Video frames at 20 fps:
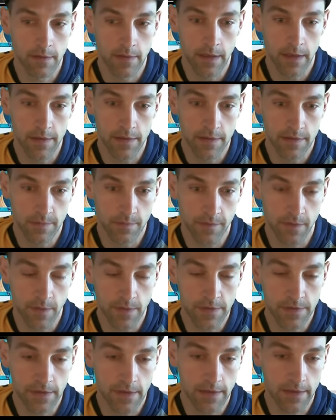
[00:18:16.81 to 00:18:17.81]
and just
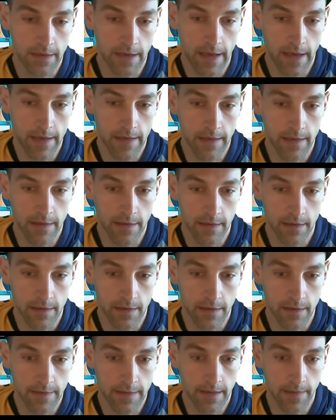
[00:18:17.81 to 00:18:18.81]
focus on adding uh,
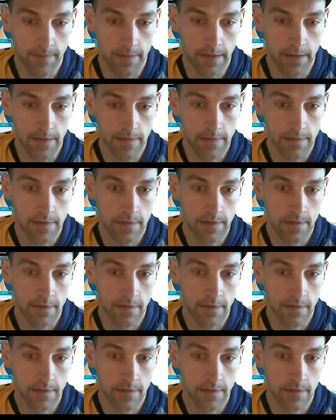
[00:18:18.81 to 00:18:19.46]
untapped lands.